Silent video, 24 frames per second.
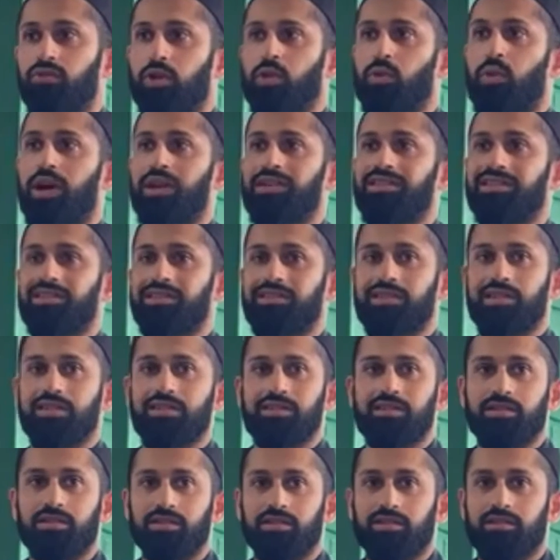requires
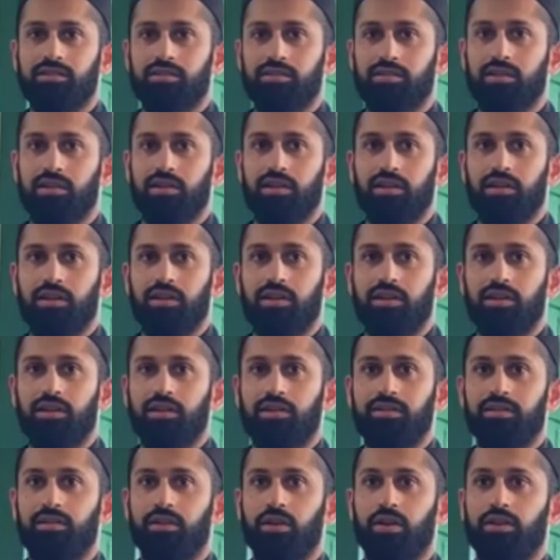assistance,
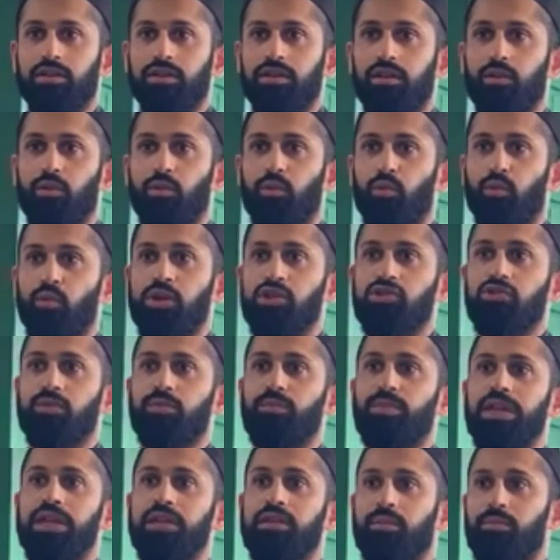we
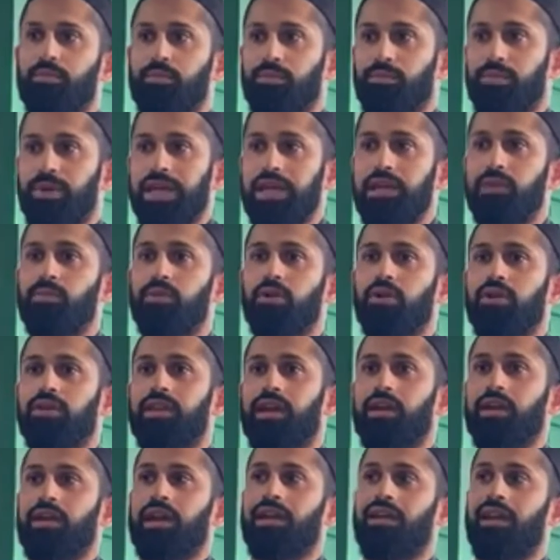should be the people
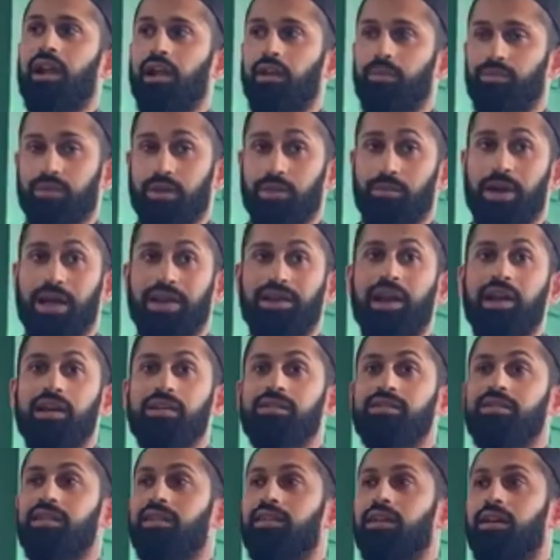that can help them. And I
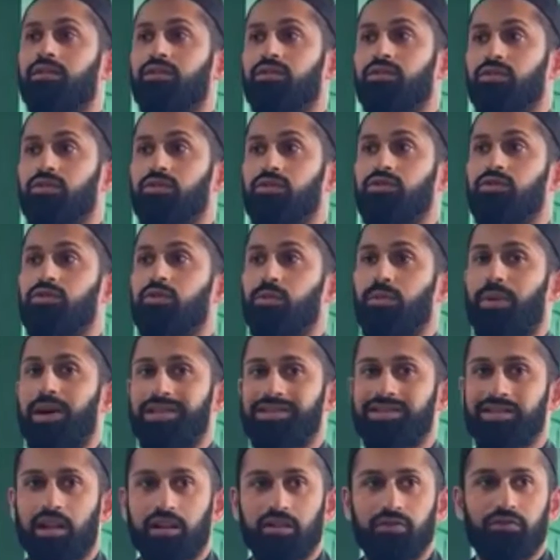say that to
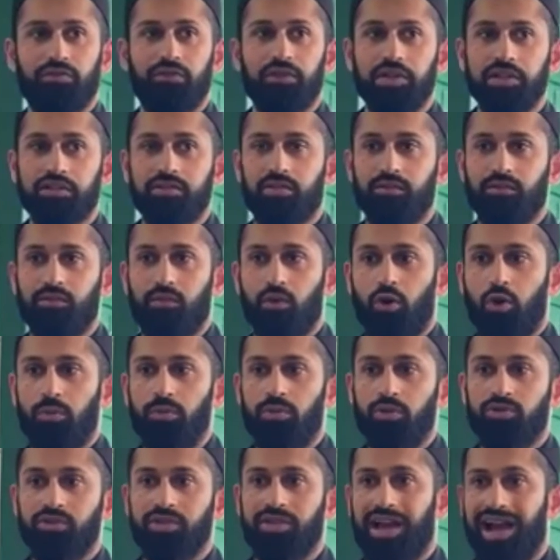myself first and
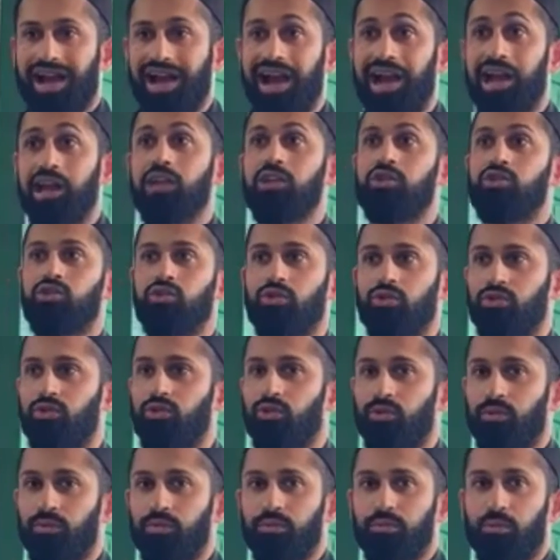foremost, that I should
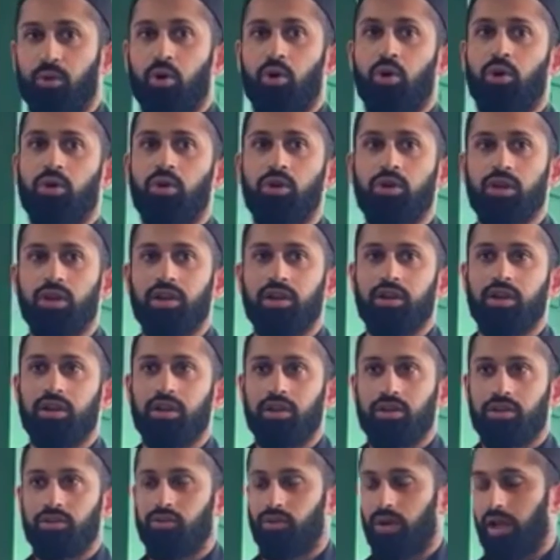do more
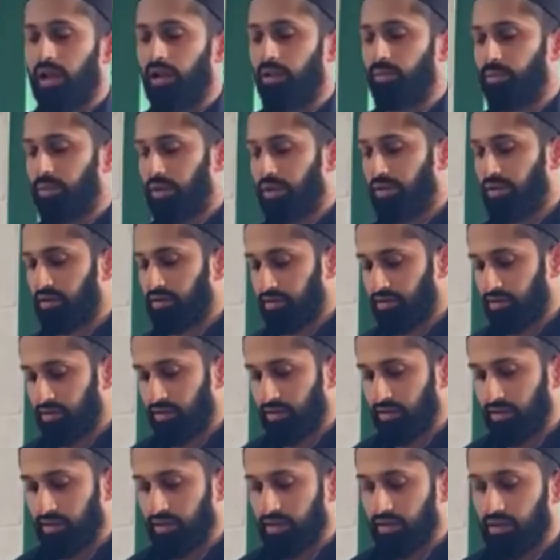to help others.
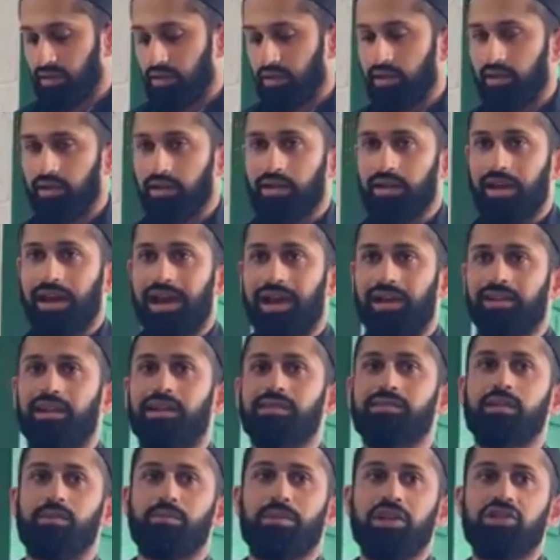And
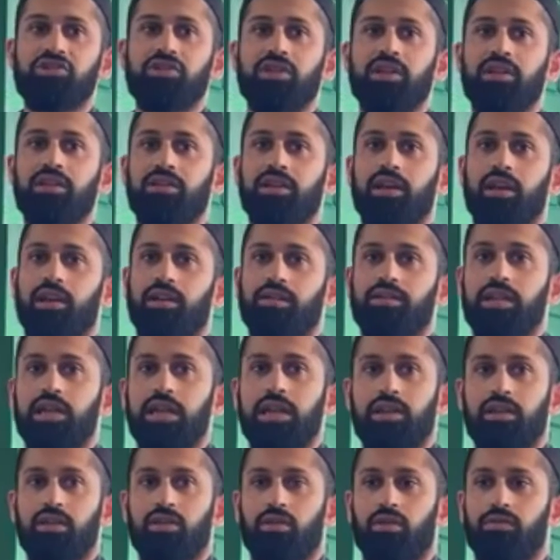as I mentioned in the
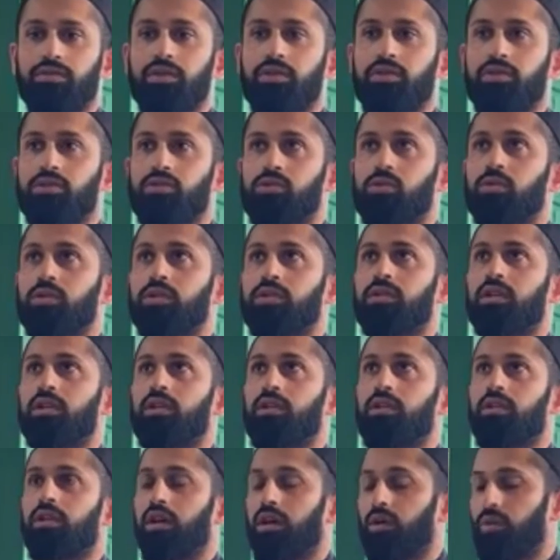hadith of the Rasul
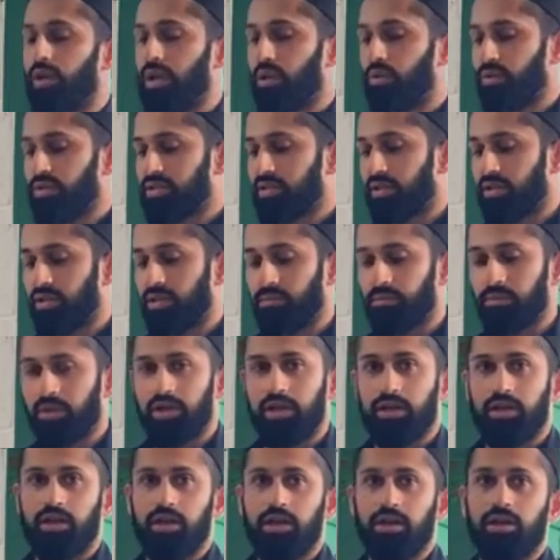sallallahu alaihi
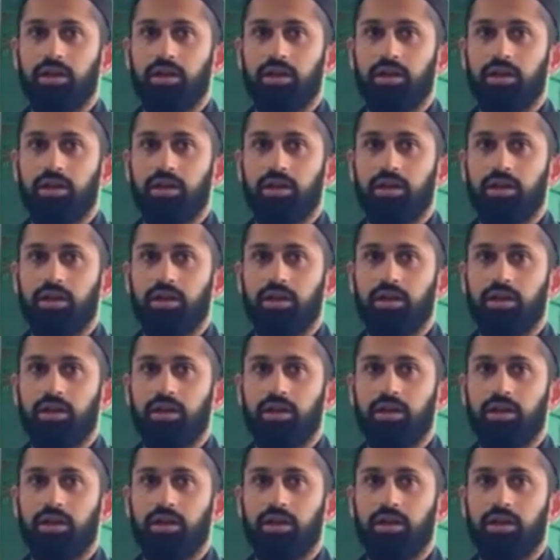